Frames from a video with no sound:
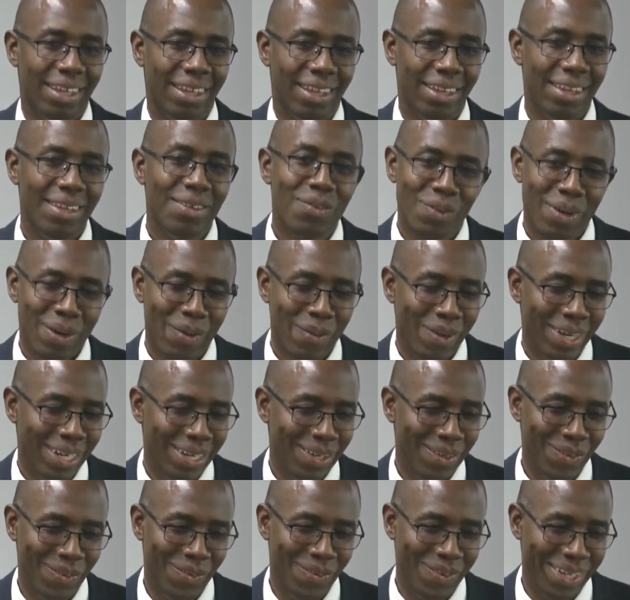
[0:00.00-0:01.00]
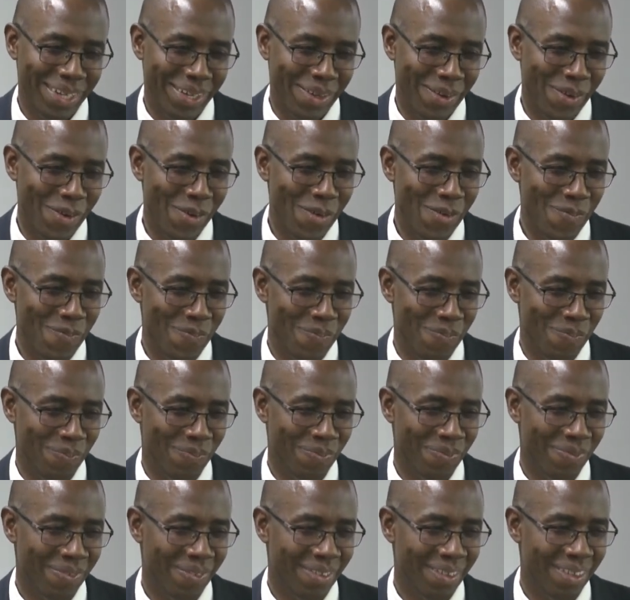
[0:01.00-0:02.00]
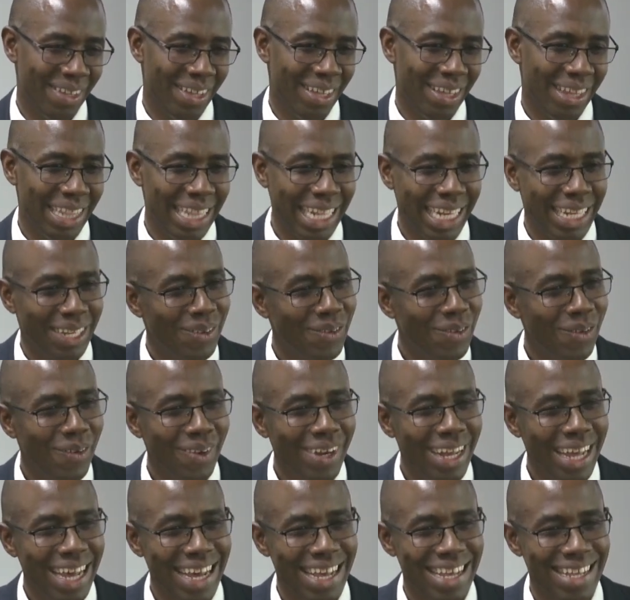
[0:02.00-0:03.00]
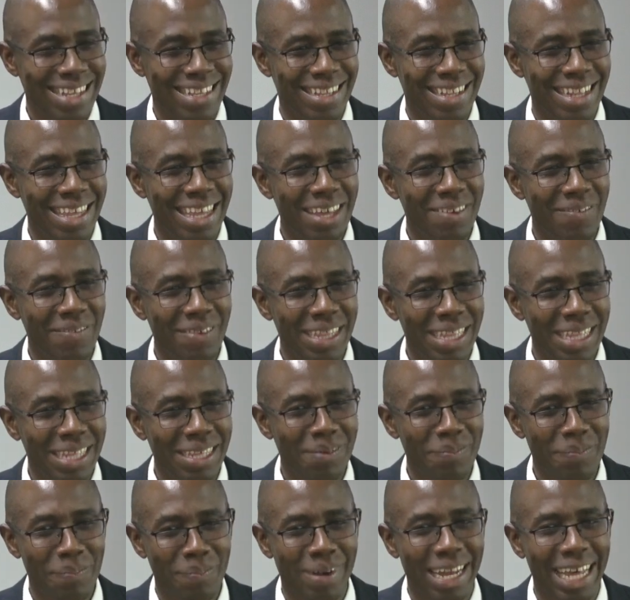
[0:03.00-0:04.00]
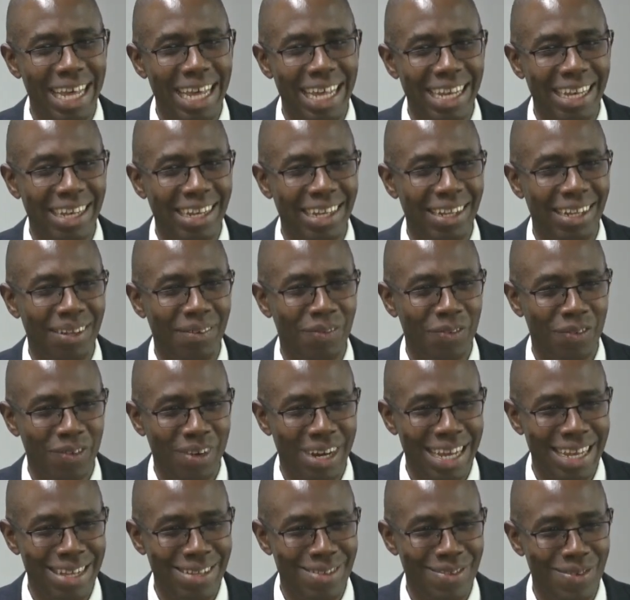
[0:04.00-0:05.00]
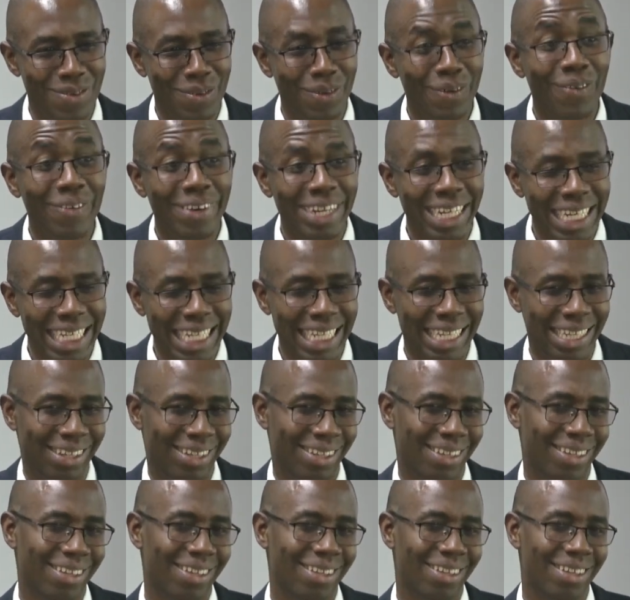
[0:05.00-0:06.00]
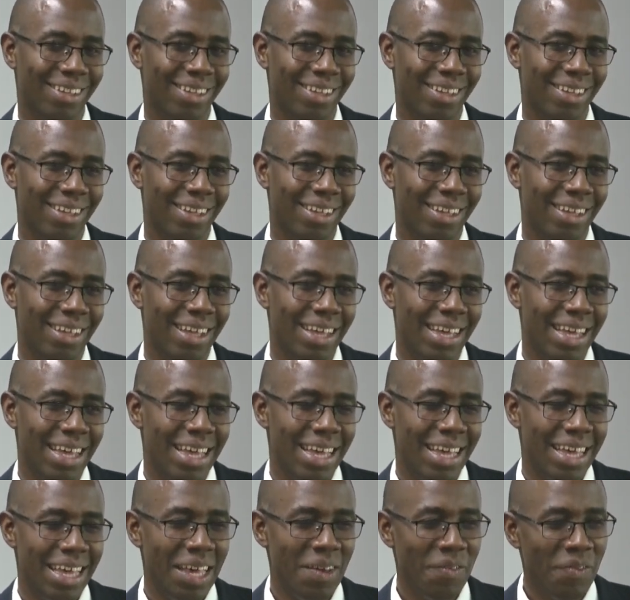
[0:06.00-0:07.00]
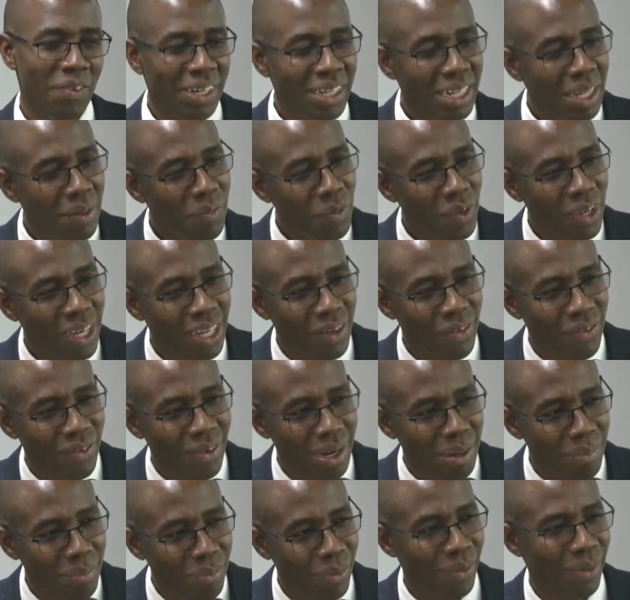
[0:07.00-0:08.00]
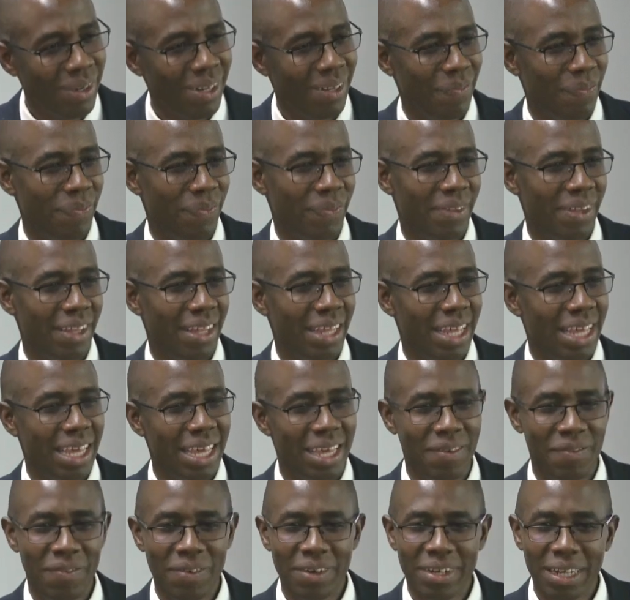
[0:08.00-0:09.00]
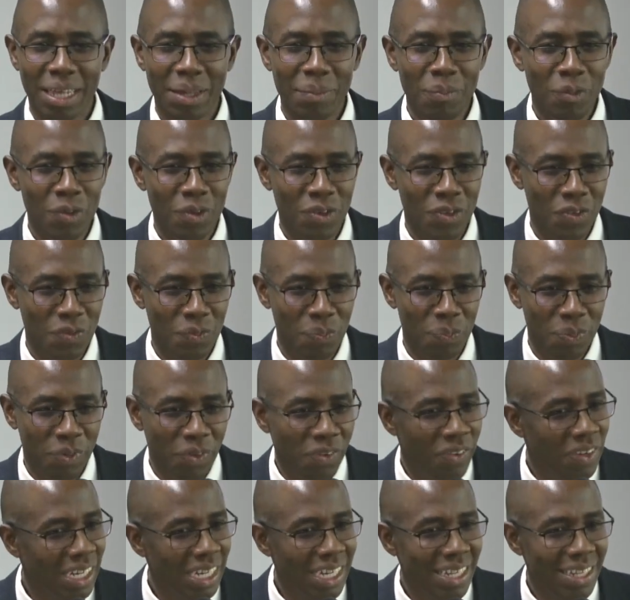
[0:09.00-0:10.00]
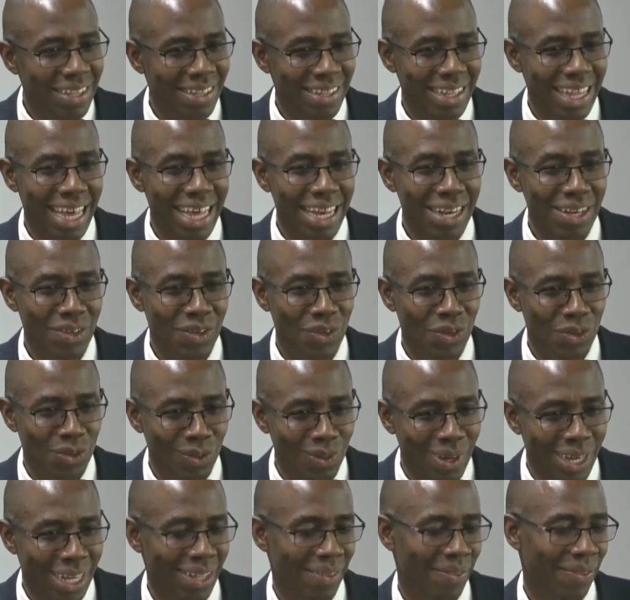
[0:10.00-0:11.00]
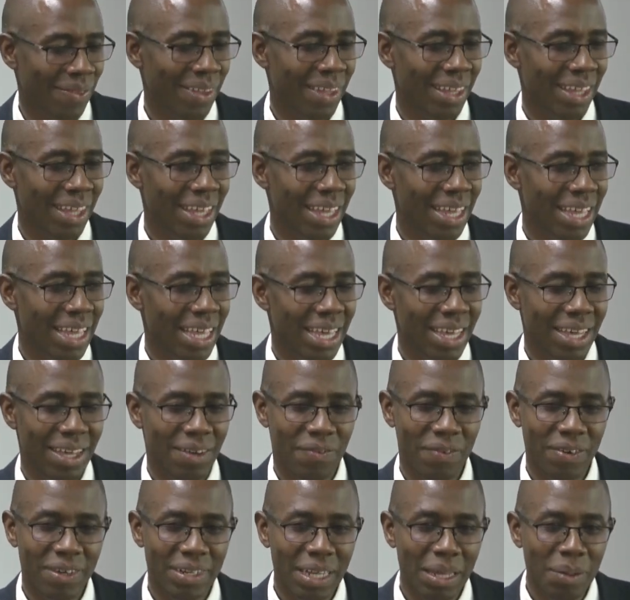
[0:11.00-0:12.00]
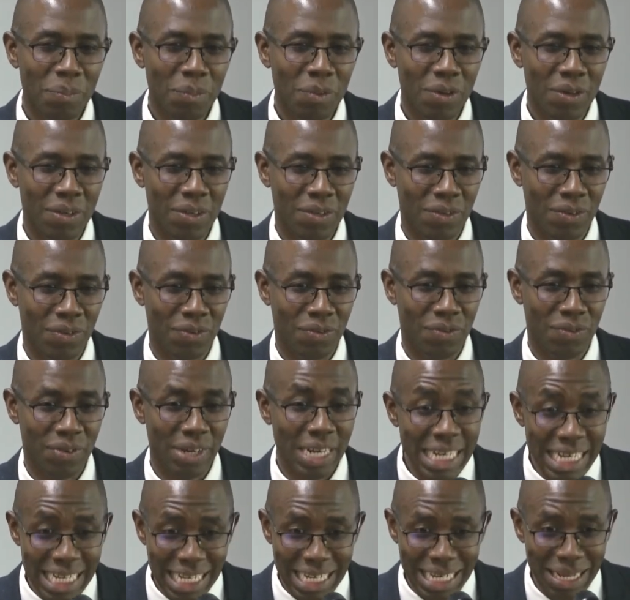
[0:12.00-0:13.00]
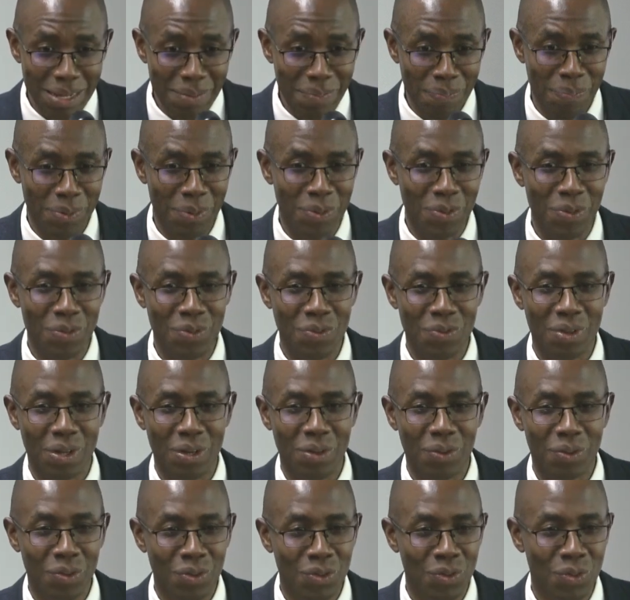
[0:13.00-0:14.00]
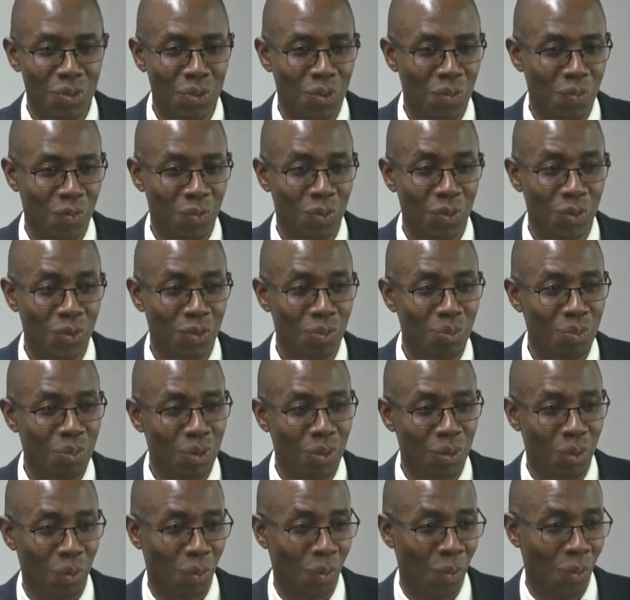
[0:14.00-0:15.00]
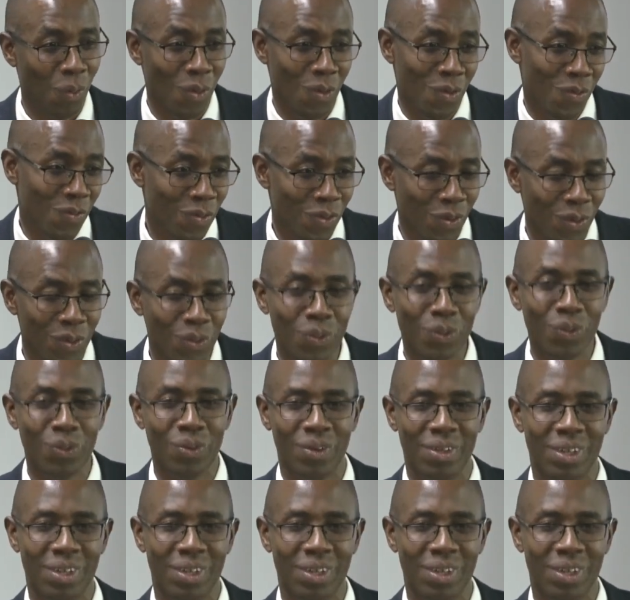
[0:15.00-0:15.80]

This is what I want you to take home, that God has everything planned for us already. Every time you are troubled, every time your spirit is unsure, every time you are stressed up because you are not sure of what tomorrow holds for you,